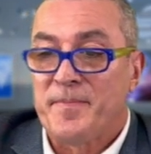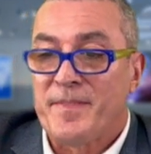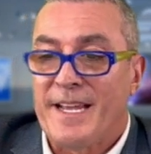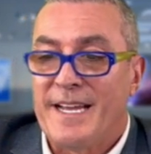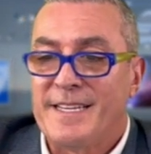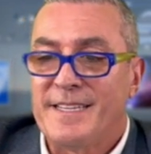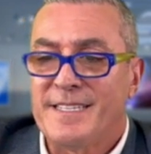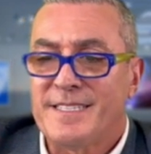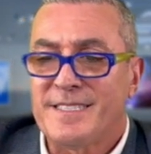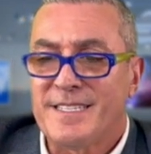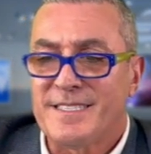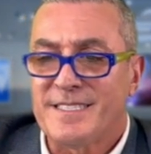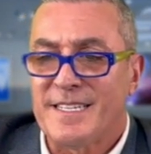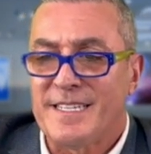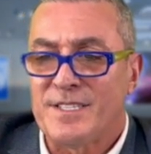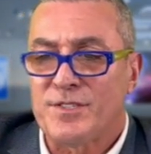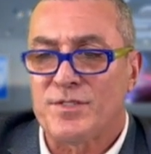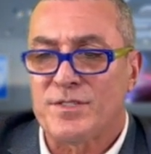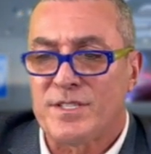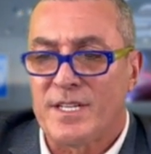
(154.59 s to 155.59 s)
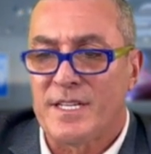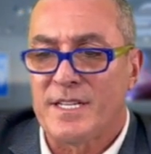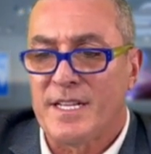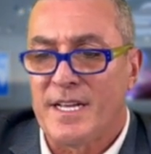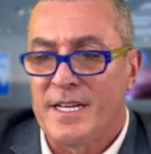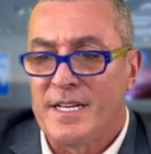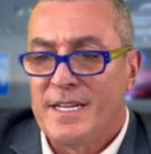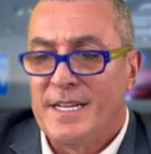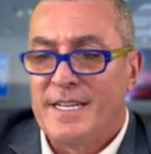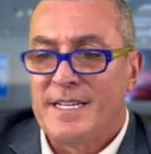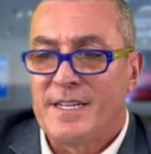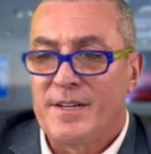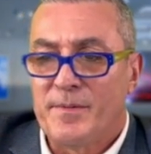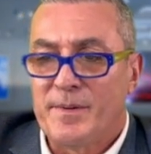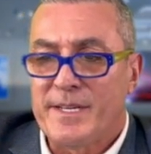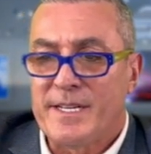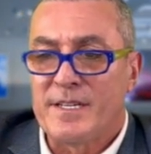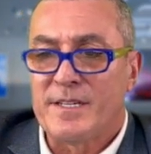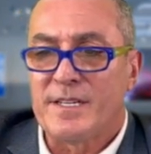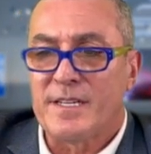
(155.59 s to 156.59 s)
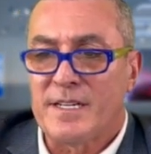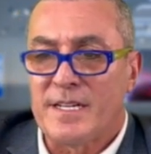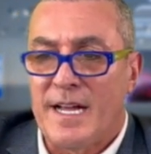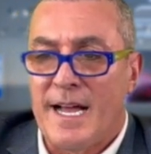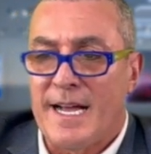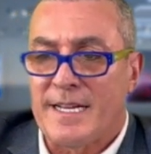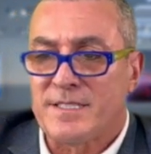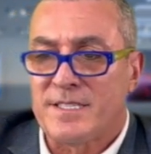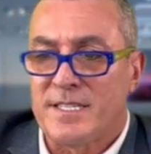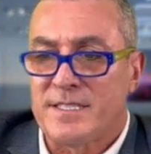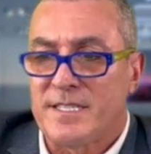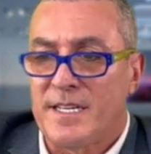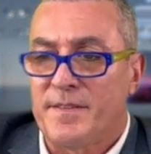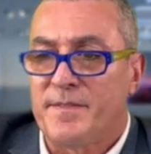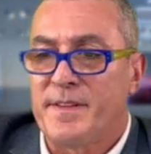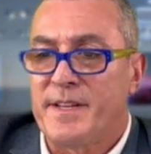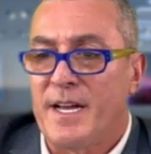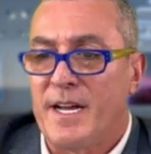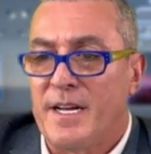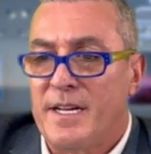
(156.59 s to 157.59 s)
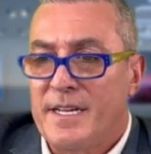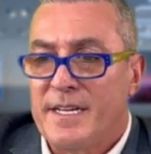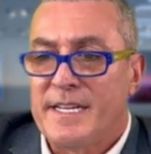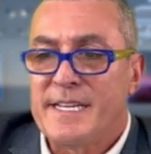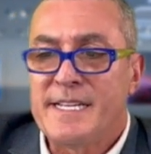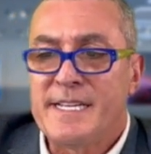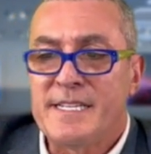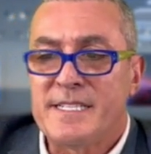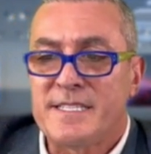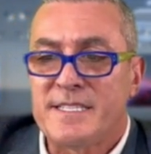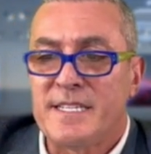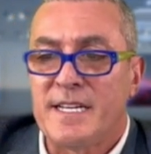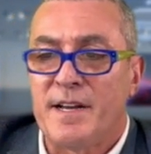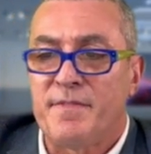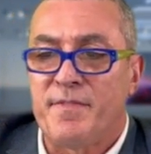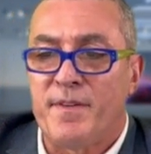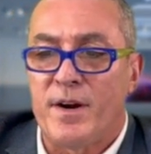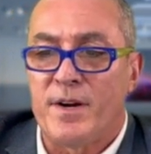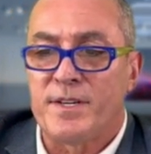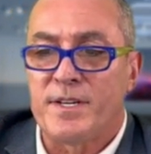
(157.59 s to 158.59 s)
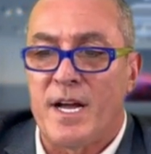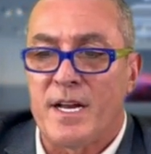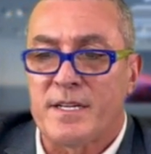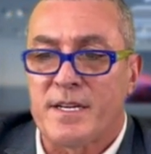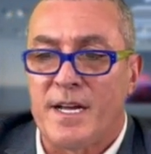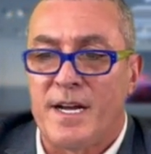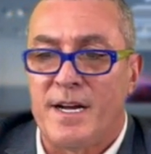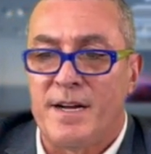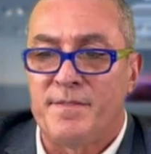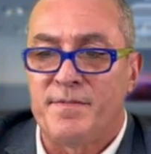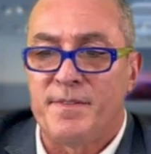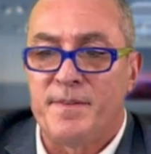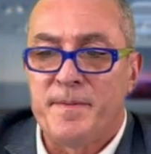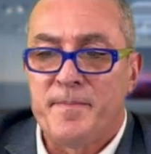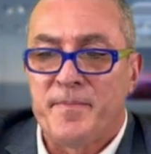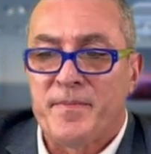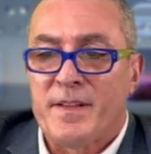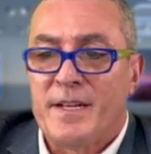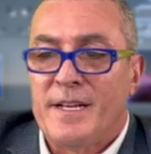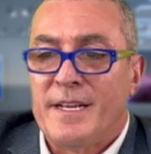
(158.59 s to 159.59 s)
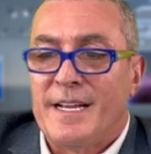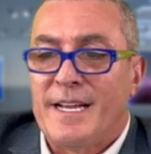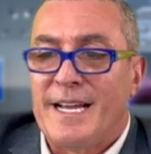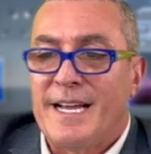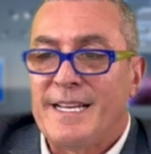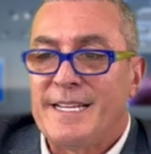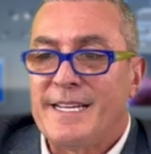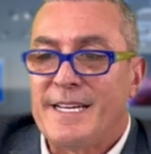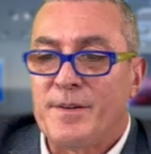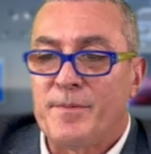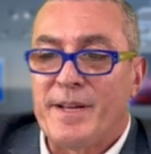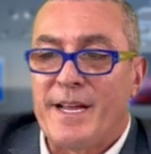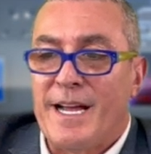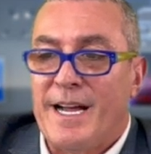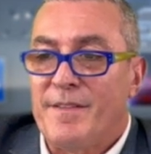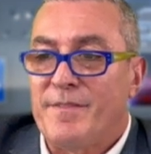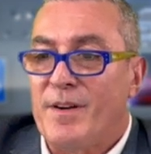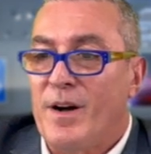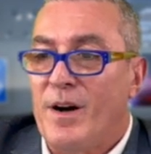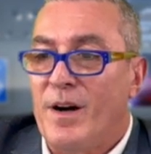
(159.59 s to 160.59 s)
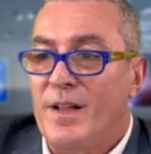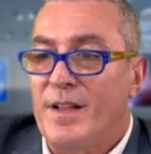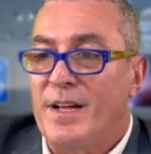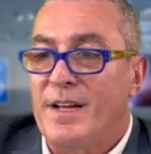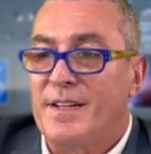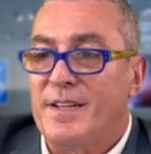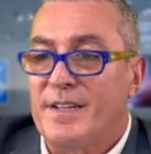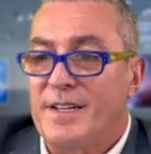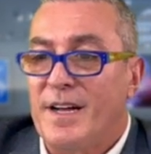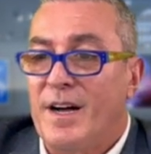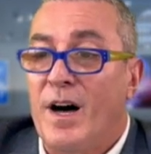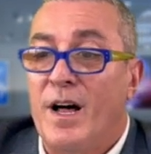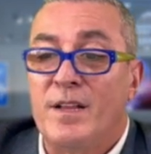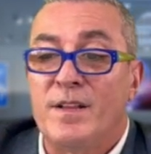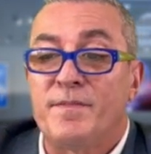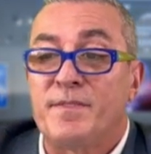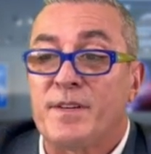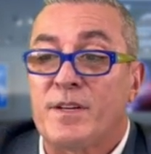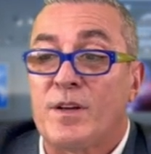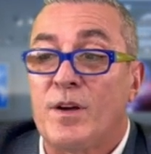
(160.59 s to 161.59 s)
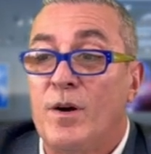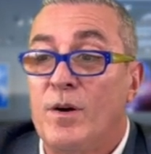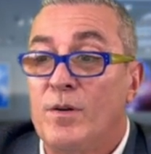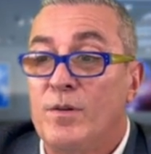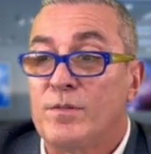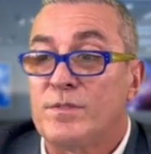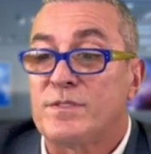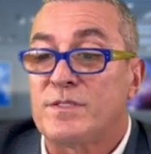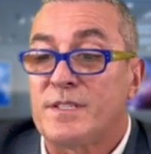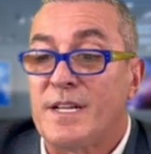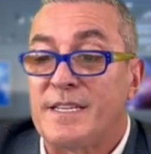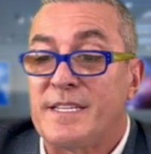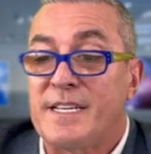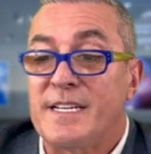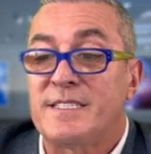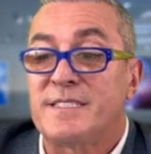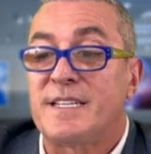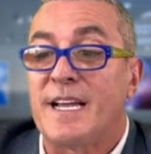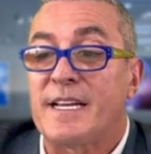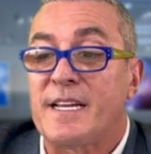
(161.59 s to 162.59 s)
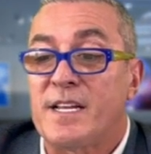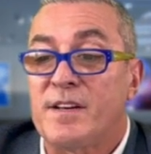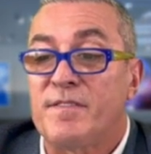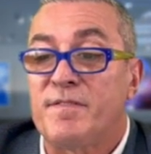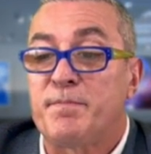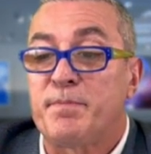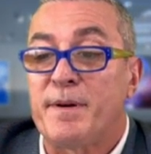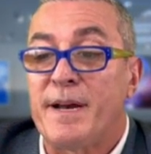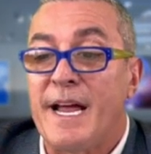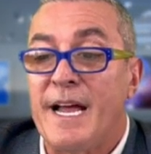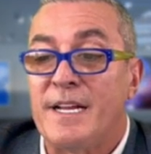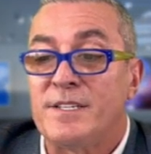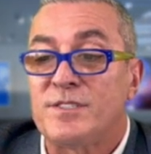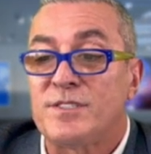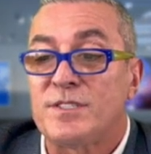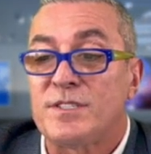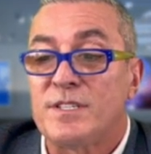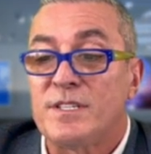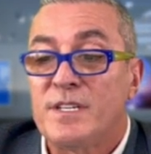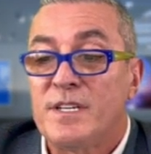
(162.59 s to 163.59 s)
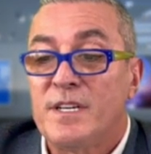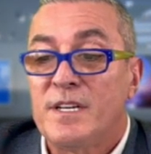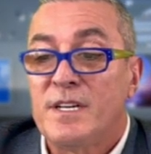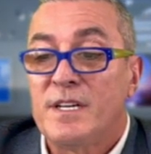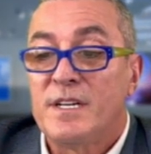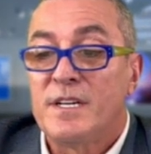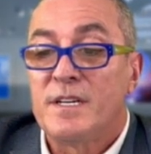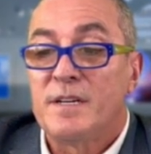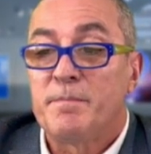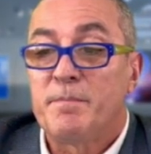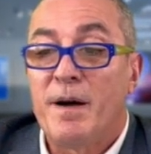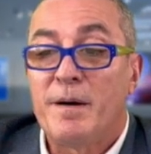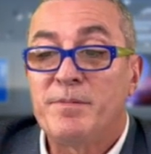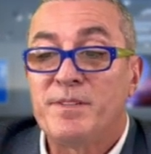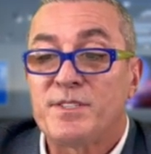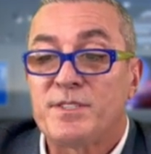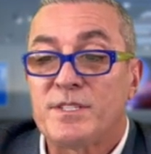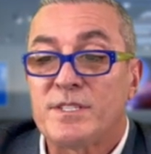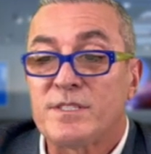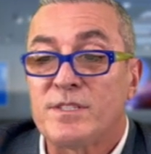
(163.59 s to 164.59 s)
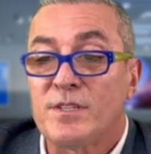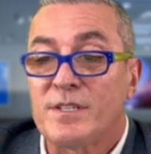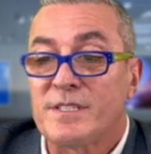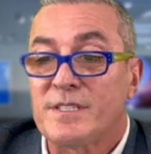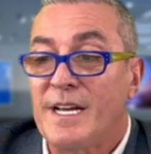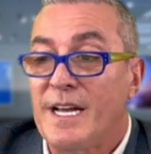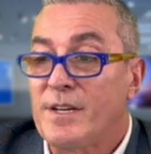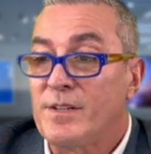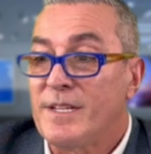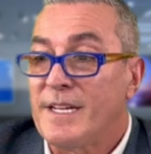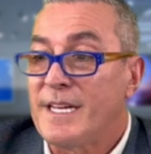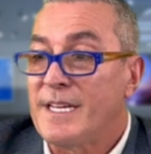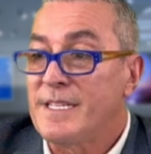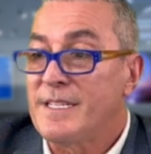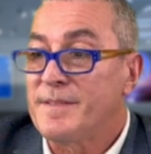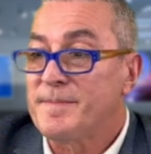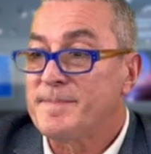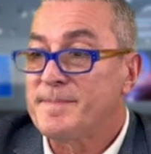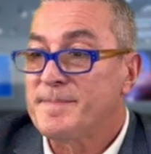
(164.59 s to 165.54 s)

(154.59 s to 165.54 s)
And this is interesting that we can access it via ecfr.gov. And here we have all of the codes that the executive branch publishes. Look, Title 8.